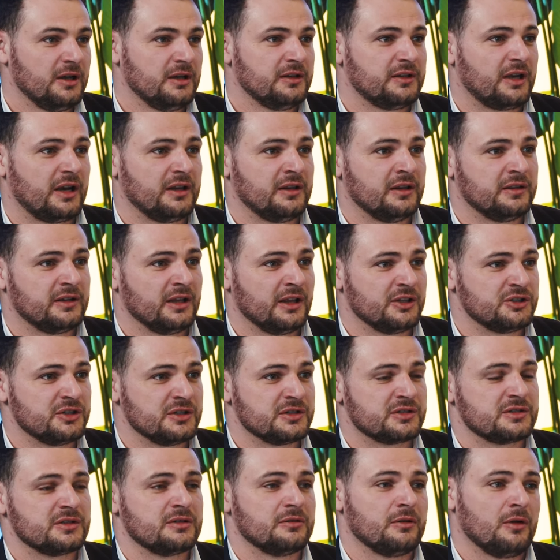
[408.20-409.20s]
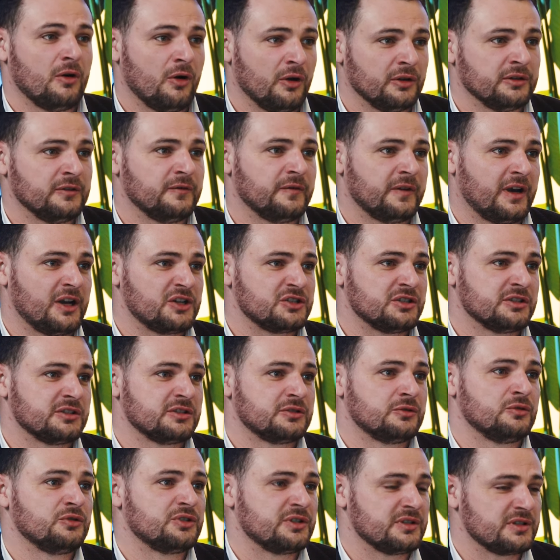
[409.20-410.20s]
threat intelligence on the financial
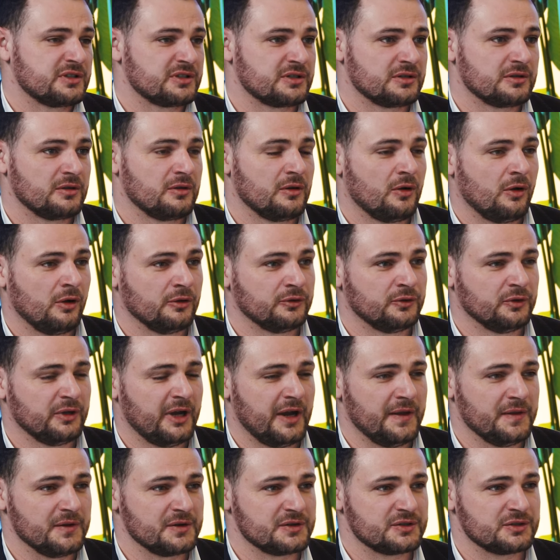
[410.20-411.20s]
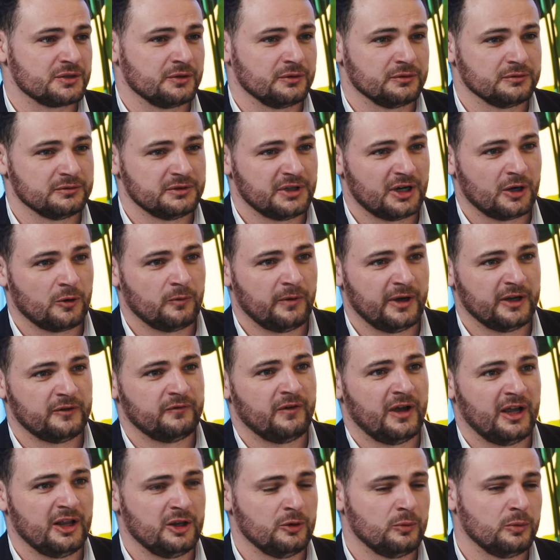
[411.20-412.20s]
institutions altogether. So they're quite
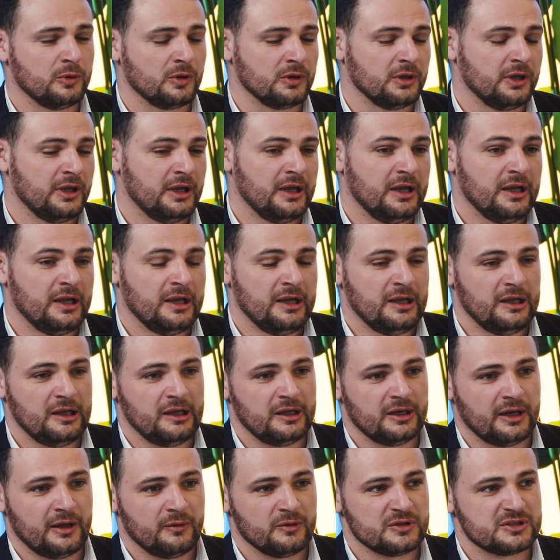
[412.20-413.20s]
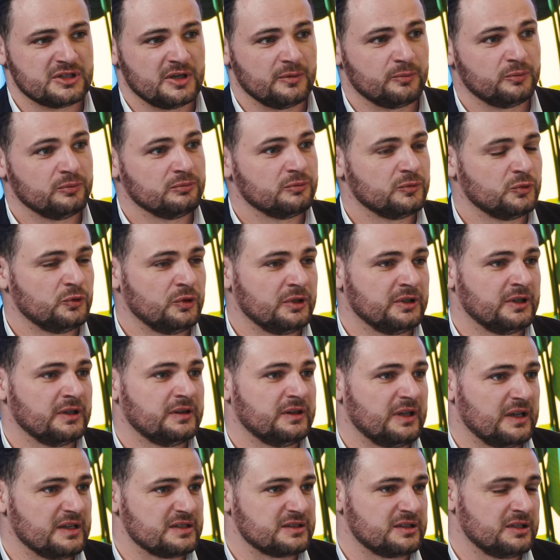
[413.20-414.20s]
valuable in, I would say, doing the
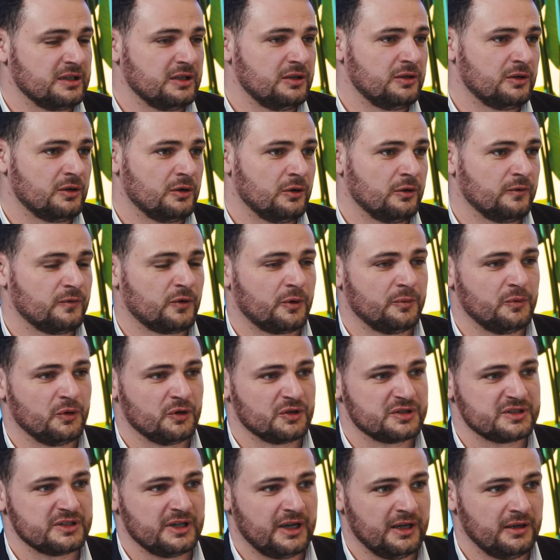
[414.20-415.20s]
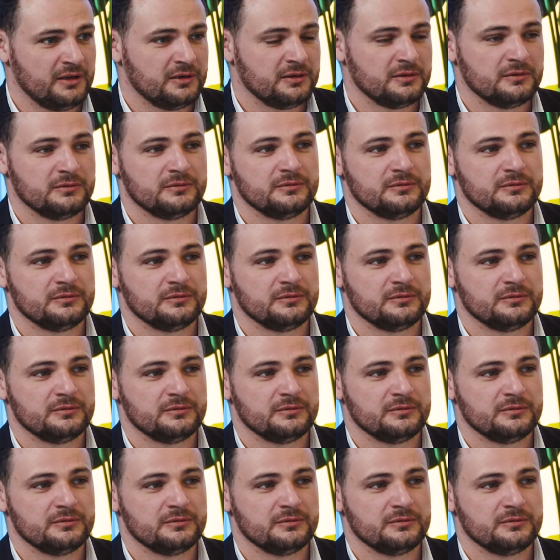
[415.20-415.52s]
testing, from your side,